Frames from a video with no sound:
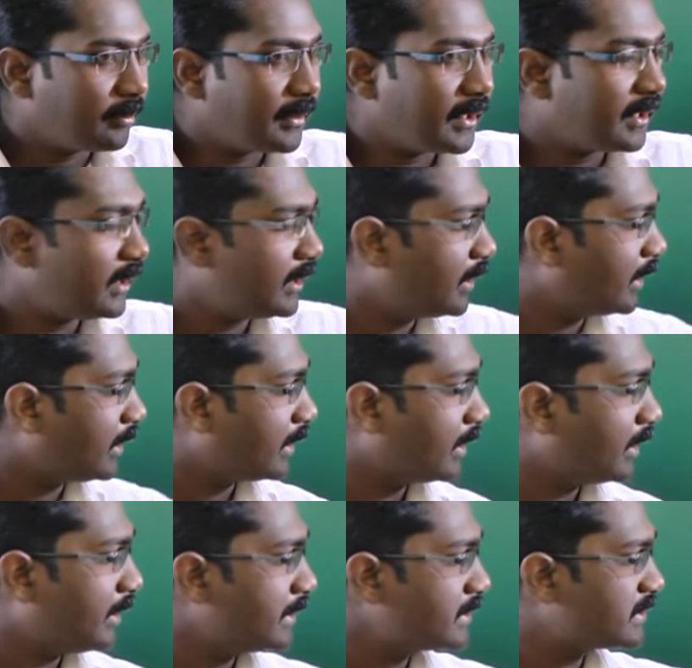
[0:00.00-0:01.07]

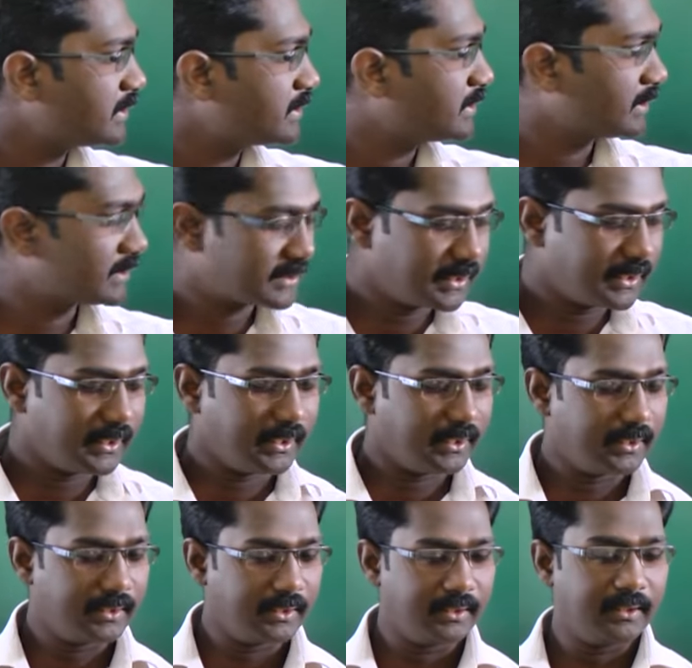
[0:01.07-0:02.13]
angle is sixty
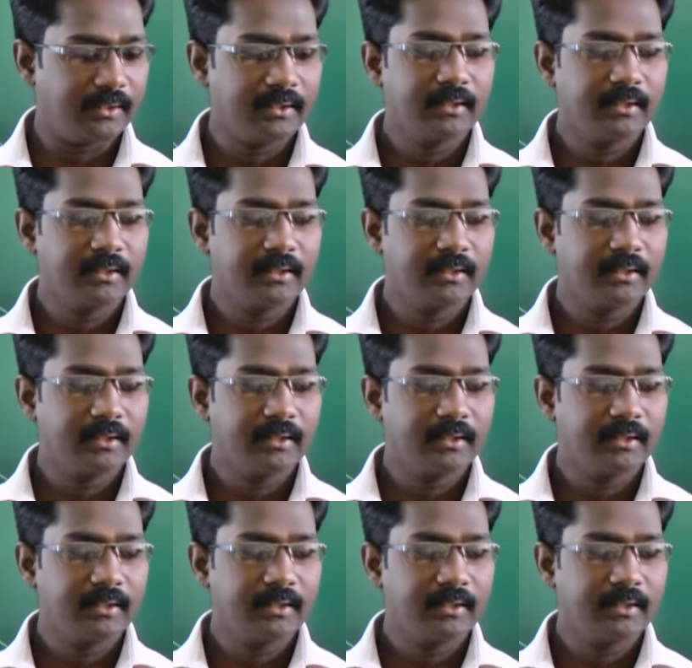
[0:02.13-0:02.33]
degree.